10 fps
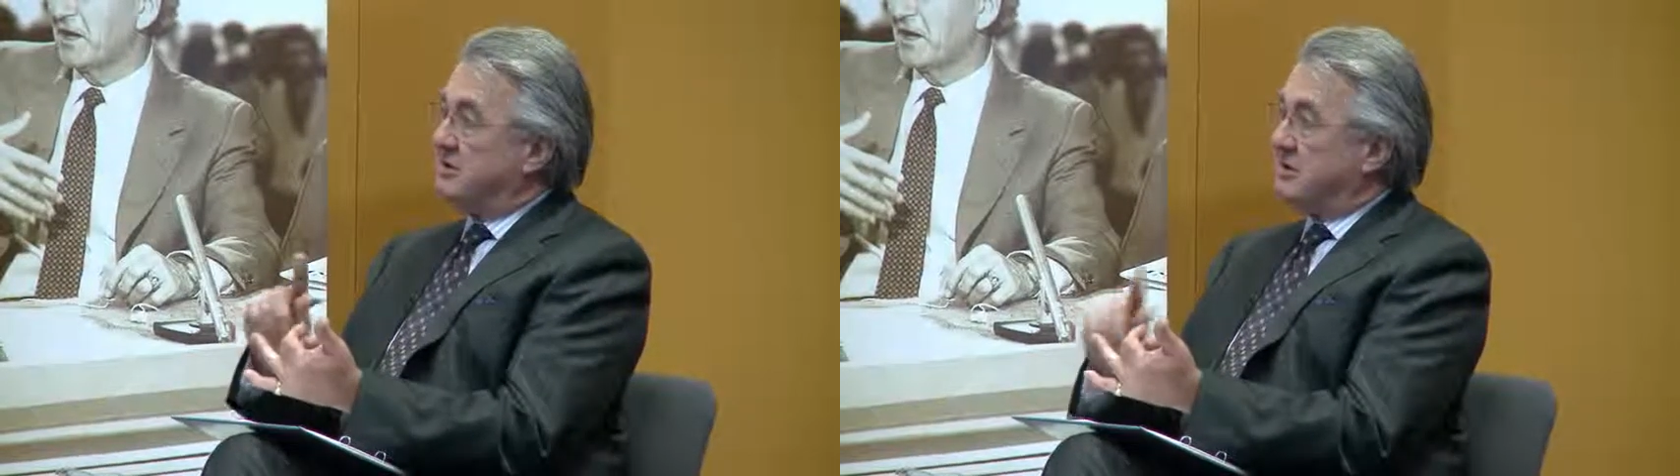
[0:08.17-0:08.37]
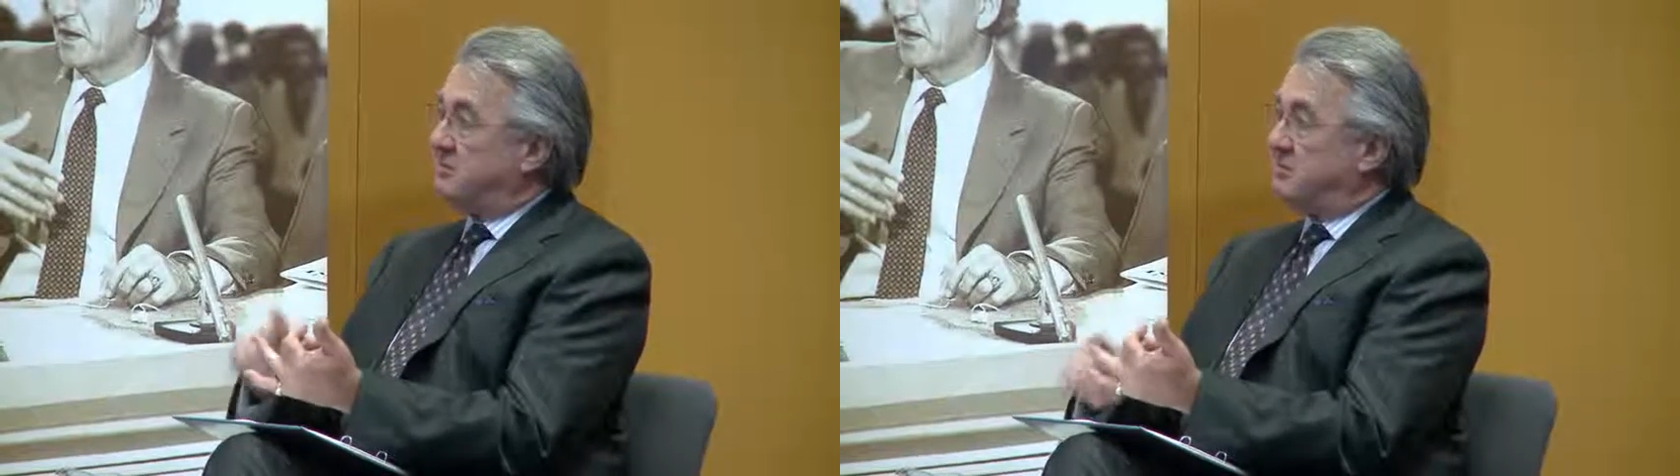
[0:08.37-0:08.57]

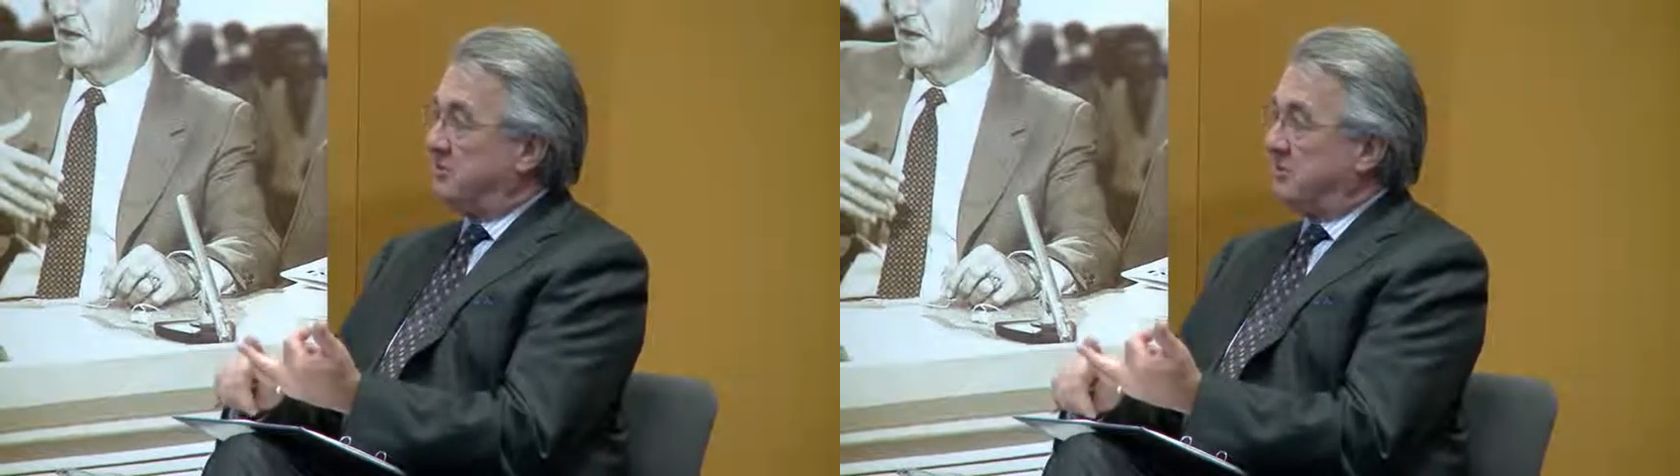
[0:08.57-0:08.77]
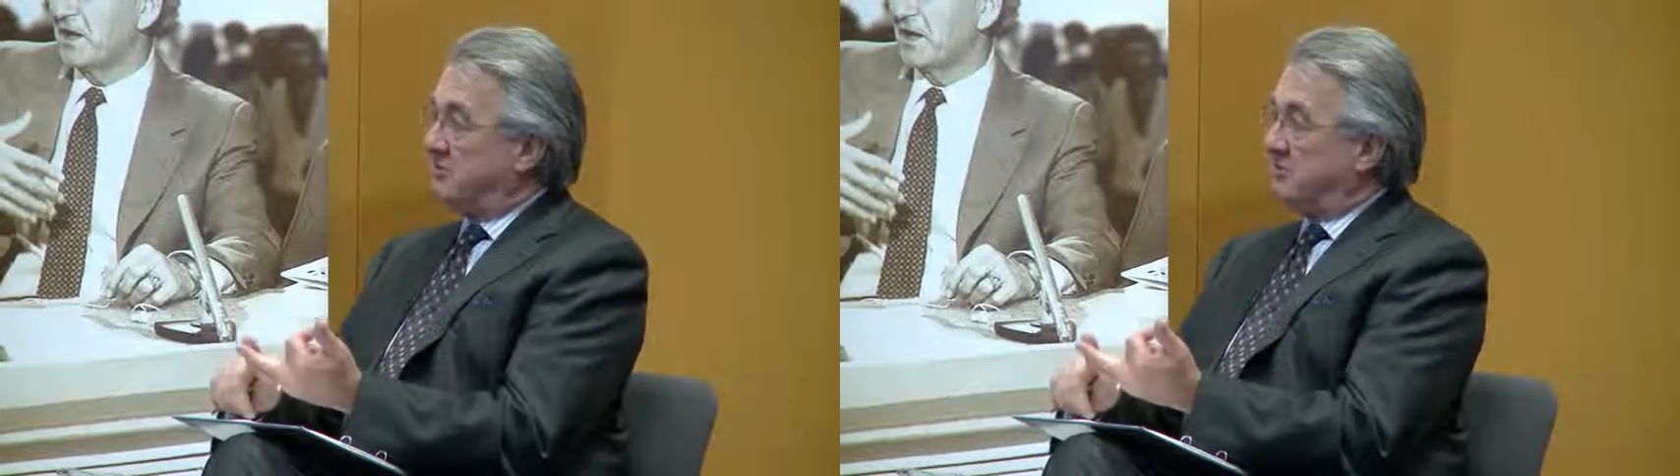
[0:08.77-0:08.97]
Then he
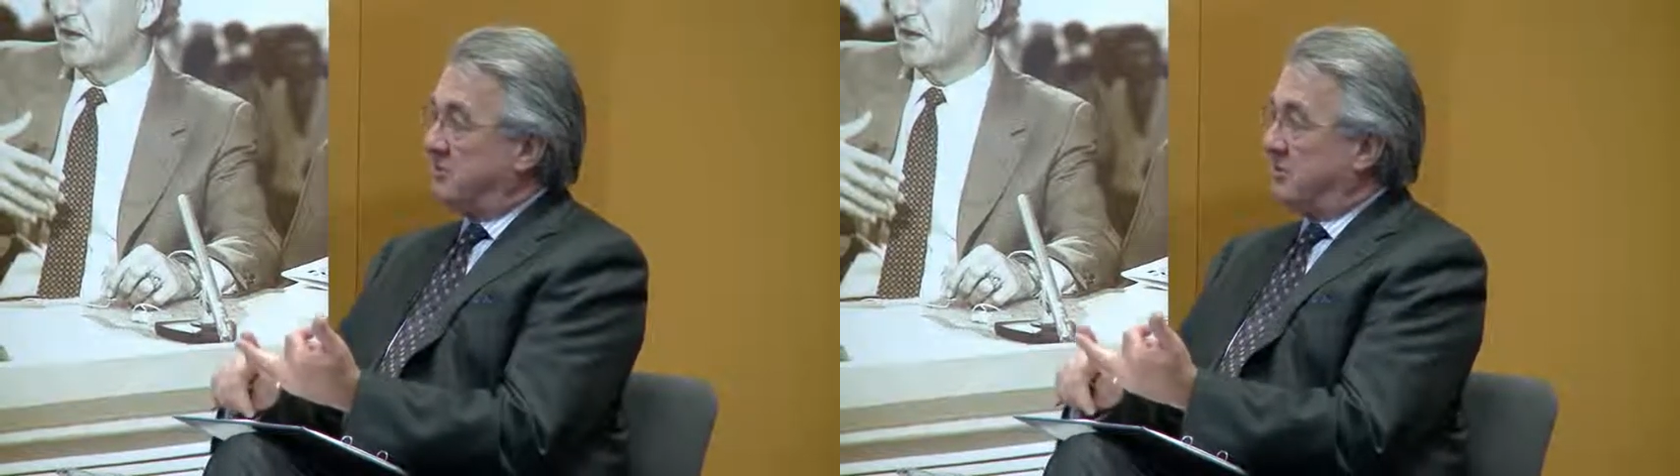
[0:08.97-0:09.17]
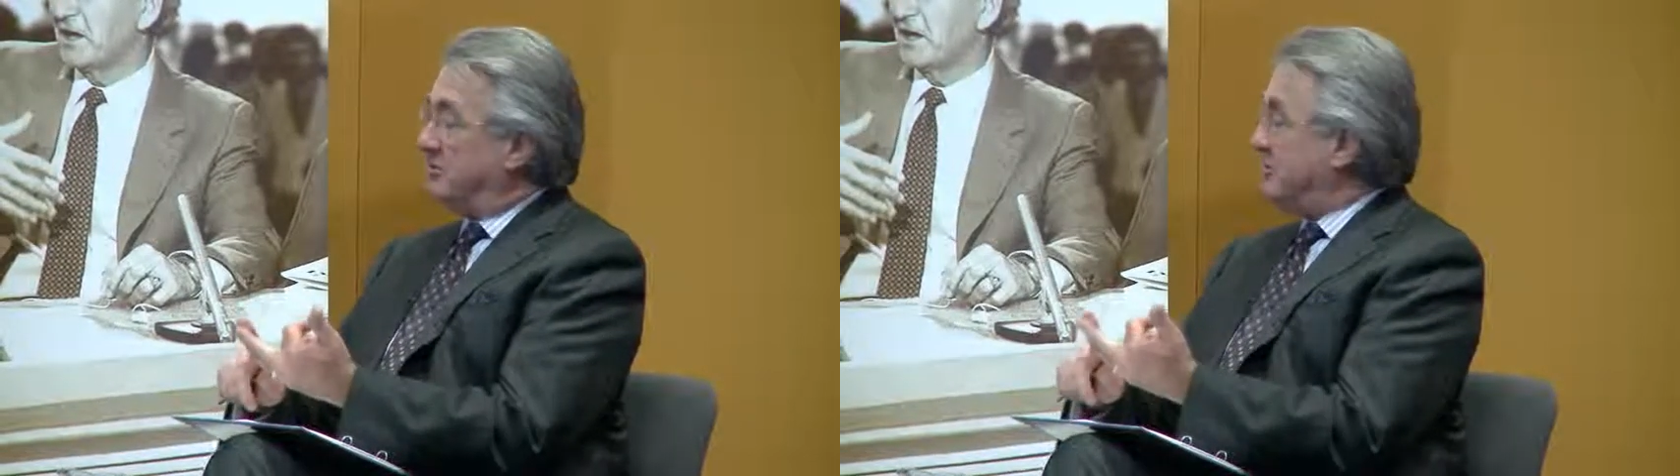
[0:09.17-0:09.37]
put
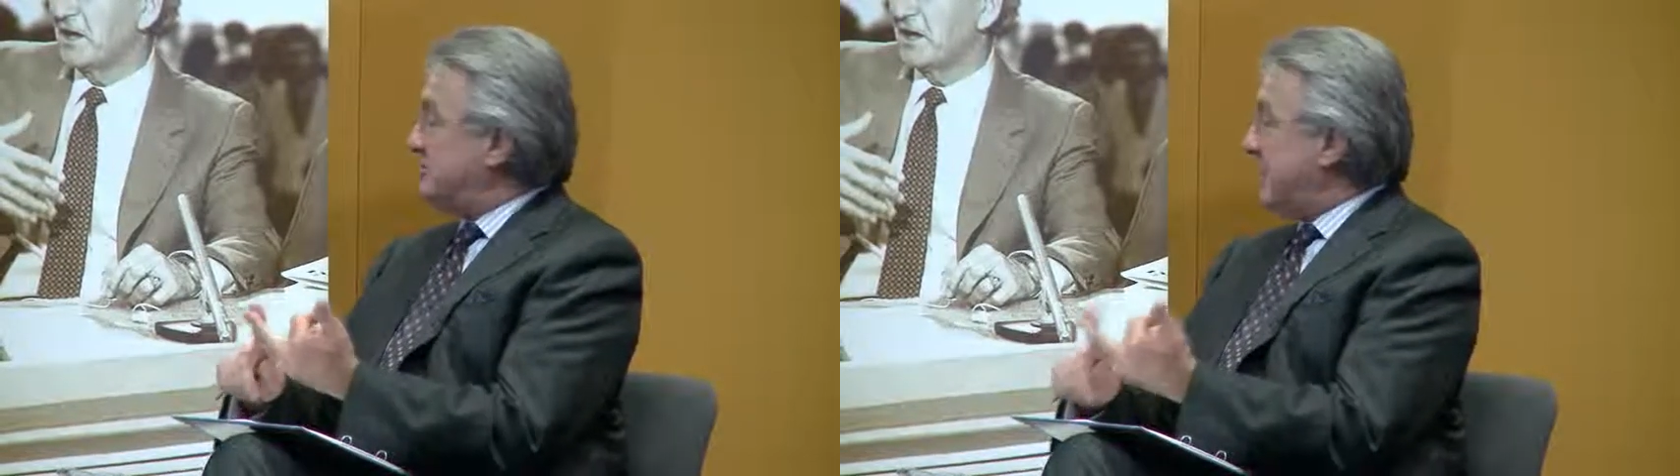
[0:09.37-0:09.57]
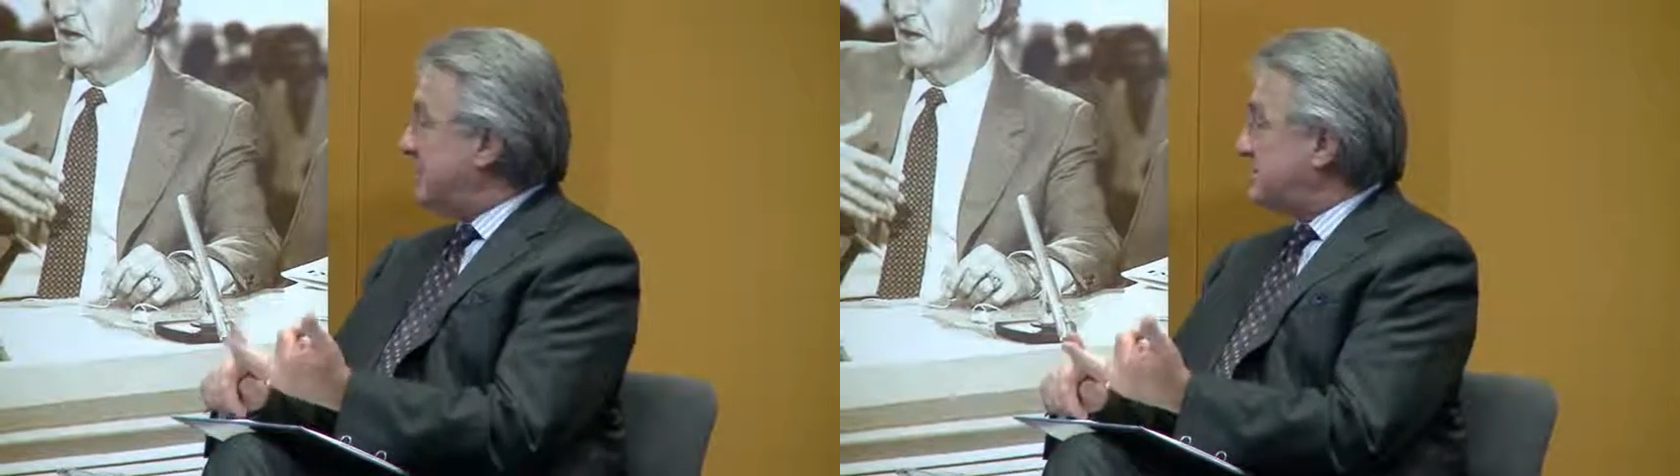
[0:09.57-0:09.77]
him onto the
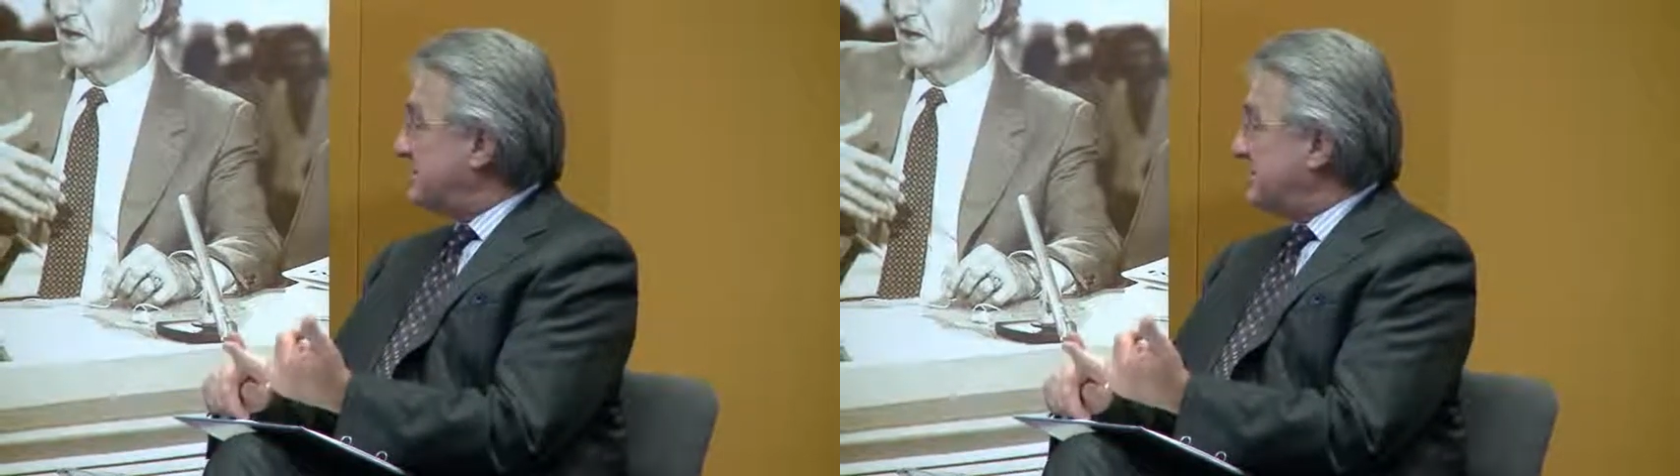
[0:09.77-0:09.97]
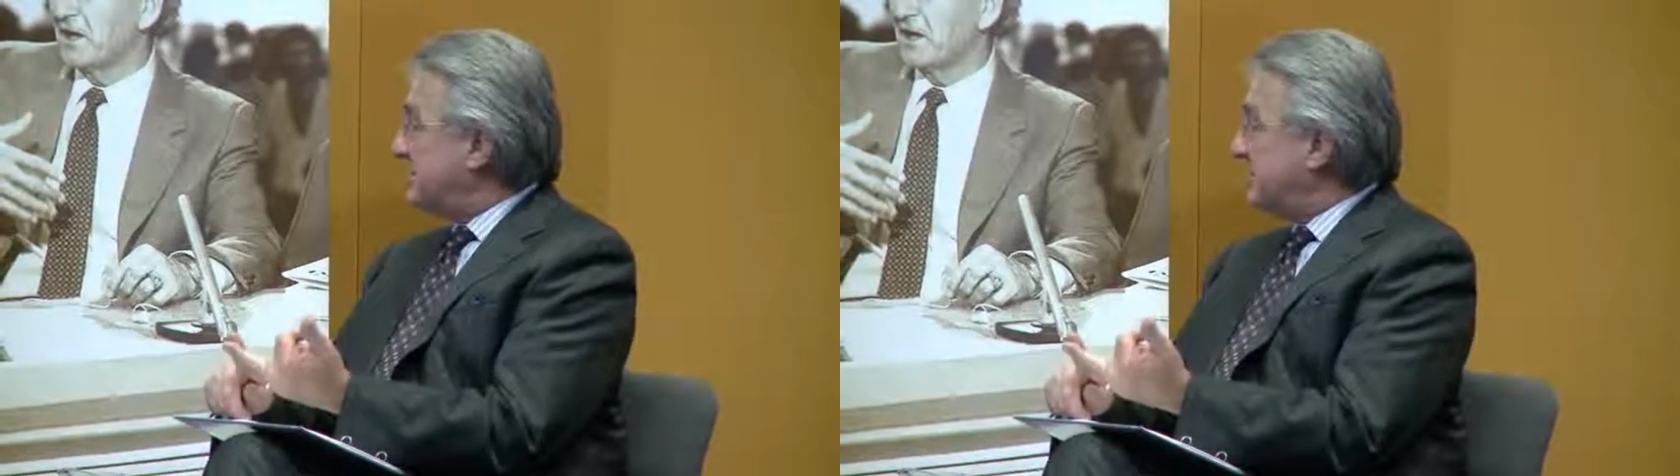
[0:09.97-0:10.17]

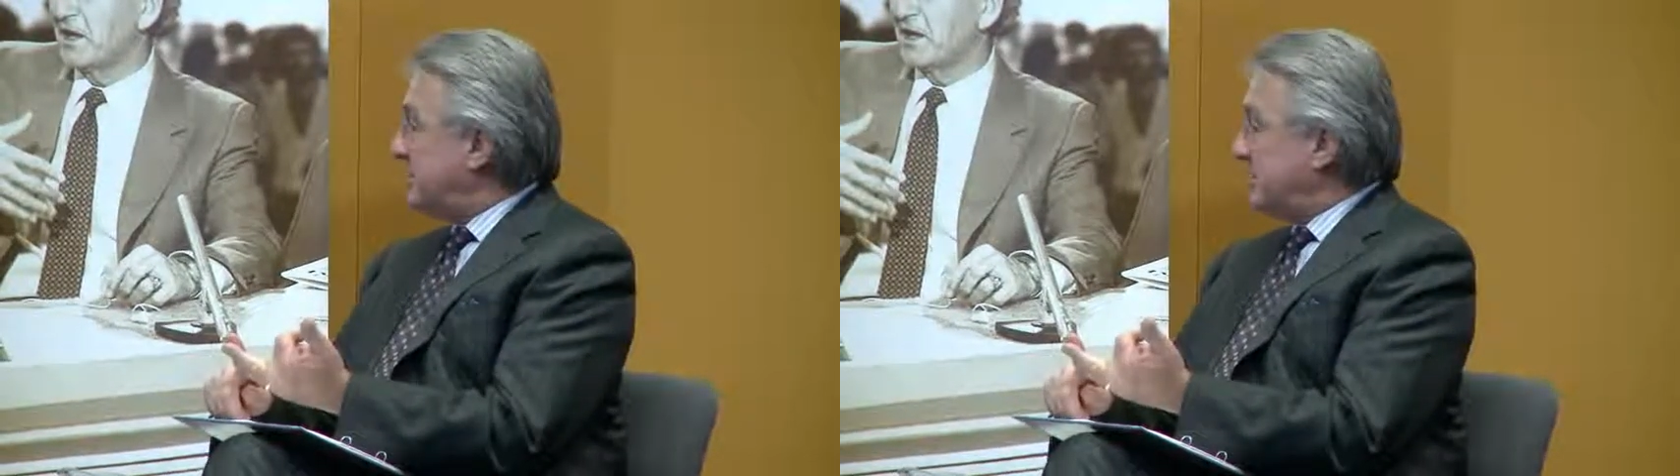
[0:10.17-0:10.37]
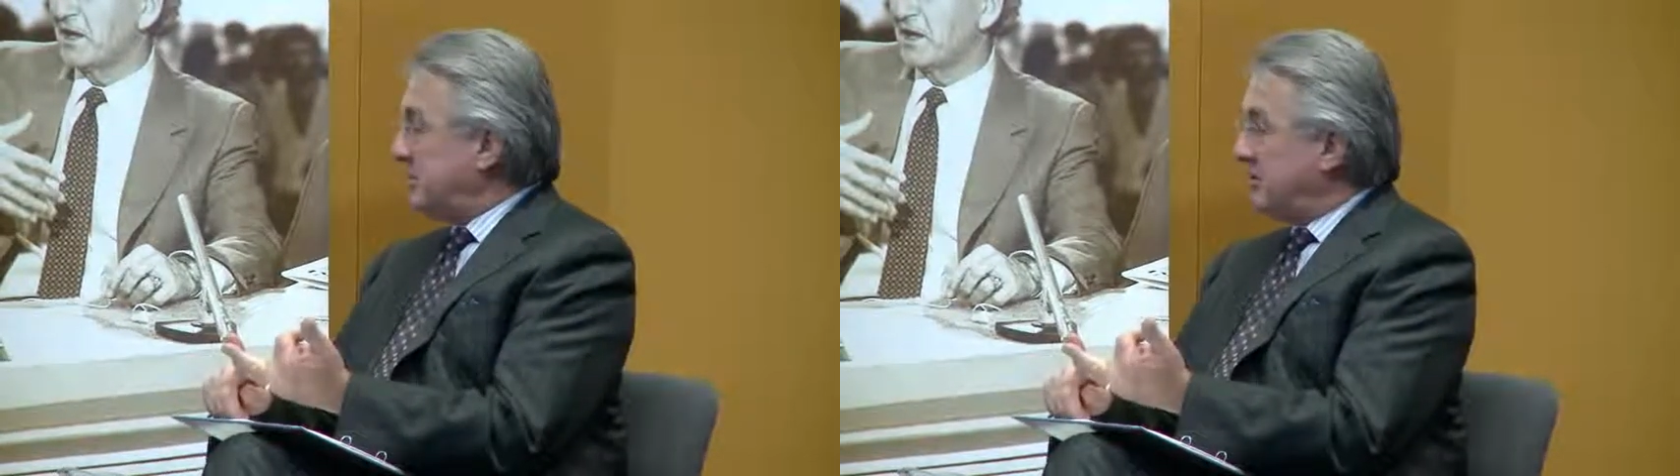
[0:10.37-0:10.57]
Jackson
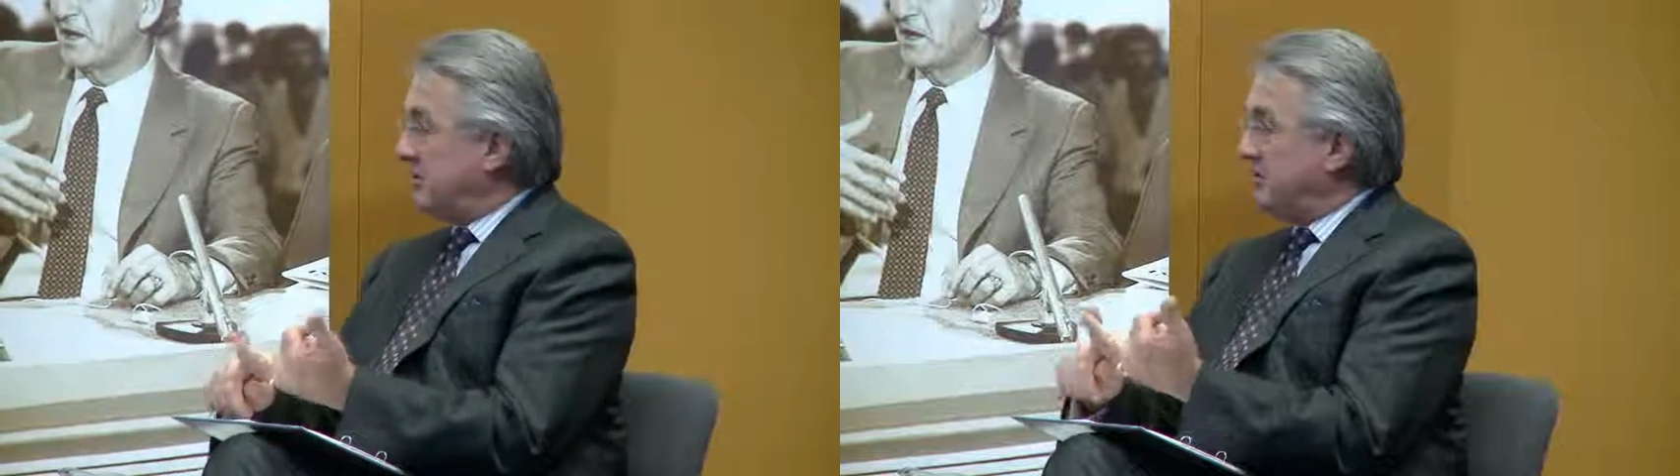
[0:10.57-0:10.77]
Committee on